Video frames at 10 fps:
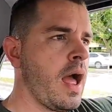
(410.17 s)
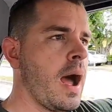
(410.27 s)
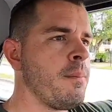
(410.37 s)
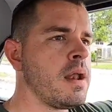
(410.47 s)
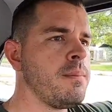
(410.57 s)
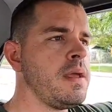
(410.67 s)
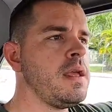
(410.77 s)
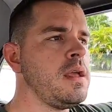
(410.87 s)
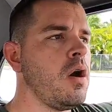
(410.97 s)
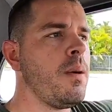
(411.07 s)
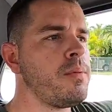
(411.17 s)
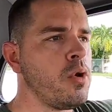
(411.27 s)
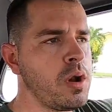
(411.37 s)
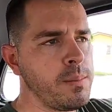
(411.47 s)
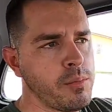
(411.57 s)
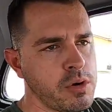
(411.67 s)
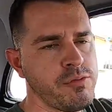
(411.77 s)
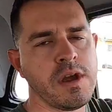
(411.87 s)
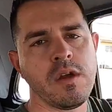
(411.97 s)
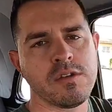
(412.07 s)
I'm gonna be uploading more
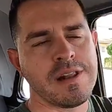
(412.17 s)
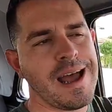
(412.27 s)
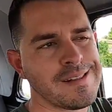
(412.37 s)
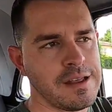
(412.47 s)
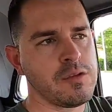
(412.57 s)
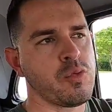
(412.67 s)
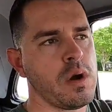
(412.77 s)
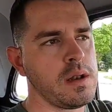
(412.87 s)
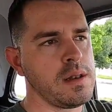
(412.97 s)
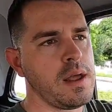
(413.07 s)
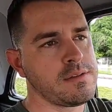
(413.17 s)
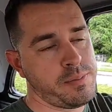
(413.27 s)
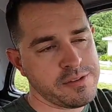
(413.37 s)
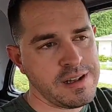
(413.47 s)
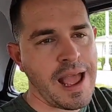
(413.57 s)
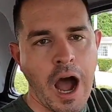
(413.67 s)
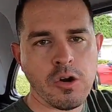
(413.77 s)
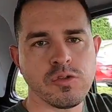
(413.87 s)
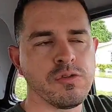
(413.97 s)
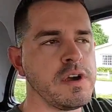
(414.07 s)
videos like this one, like especially
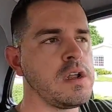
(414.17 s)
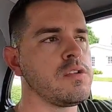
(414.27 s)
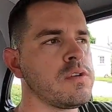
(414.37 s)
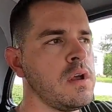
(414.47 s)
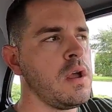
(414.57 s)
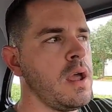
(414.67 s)
how-to videos.